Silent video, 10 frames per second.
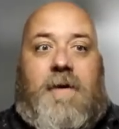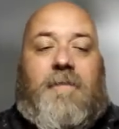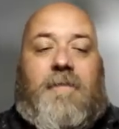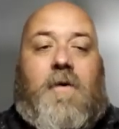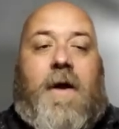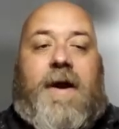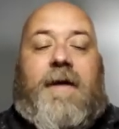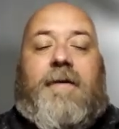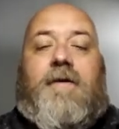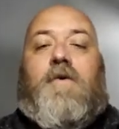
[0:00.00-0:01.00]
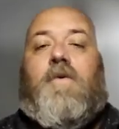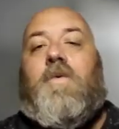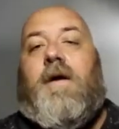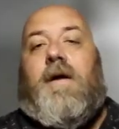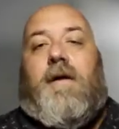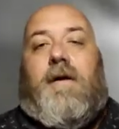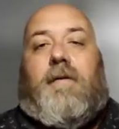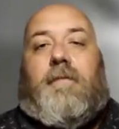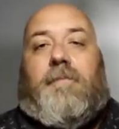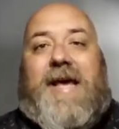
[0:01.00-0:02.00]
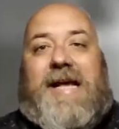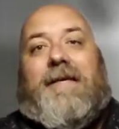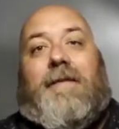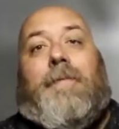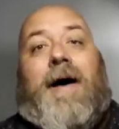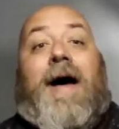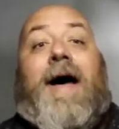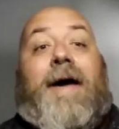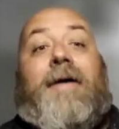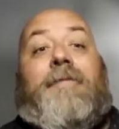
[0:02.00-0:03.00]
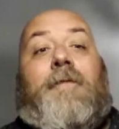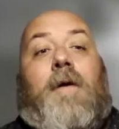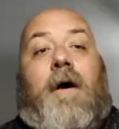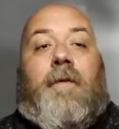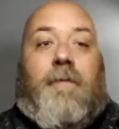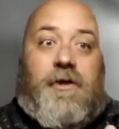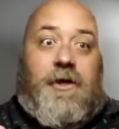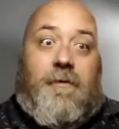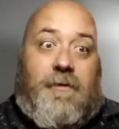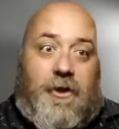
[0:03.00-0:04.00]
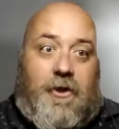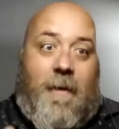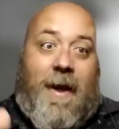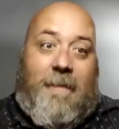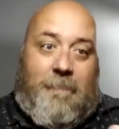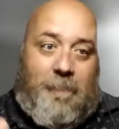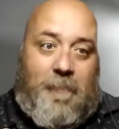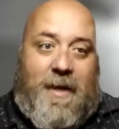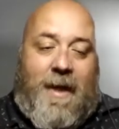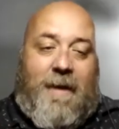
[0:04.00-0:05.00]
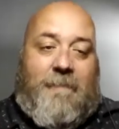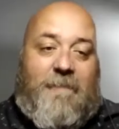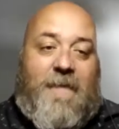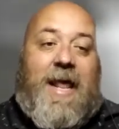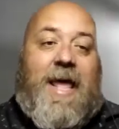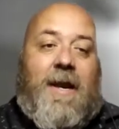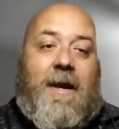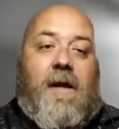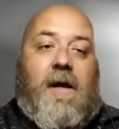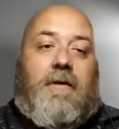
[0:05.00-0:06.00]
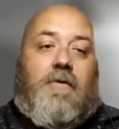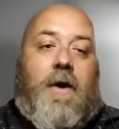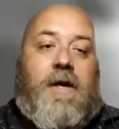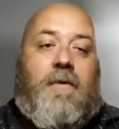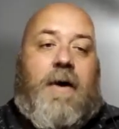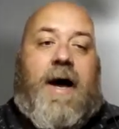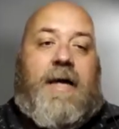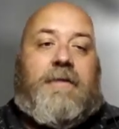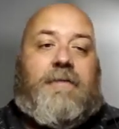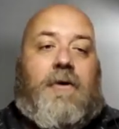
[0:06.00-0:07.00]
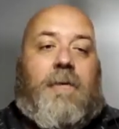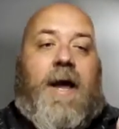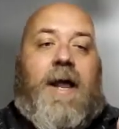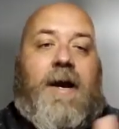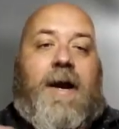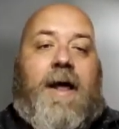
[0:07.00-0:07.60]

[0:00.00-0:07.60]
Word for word: you've created a new piece of the pie for other shows to try and kind of fit in what you guys have created.